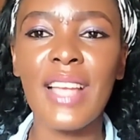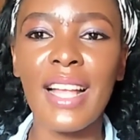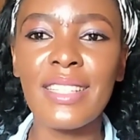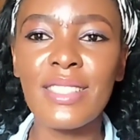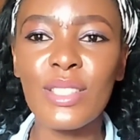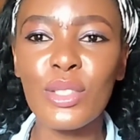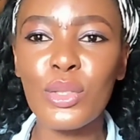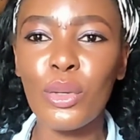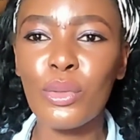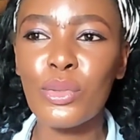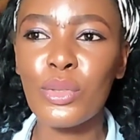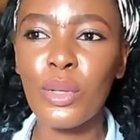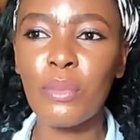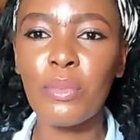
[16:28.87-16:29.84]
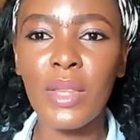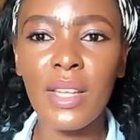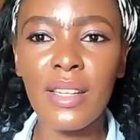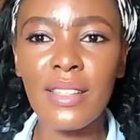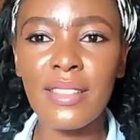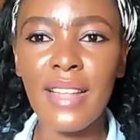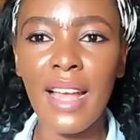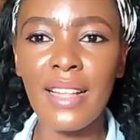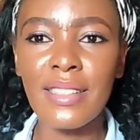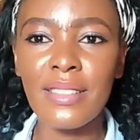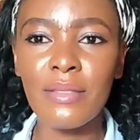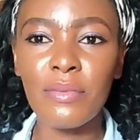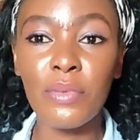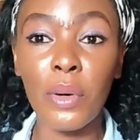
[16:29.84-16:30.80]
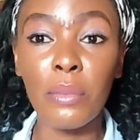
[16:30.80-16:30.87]
charges or something that
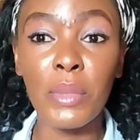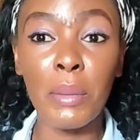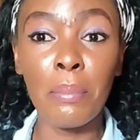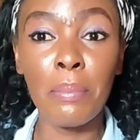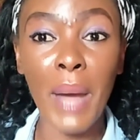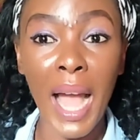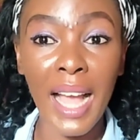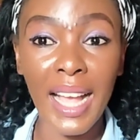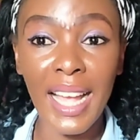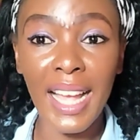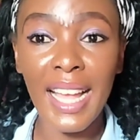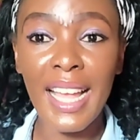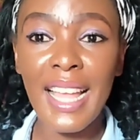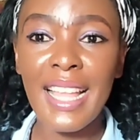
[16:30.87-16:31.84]
from the bank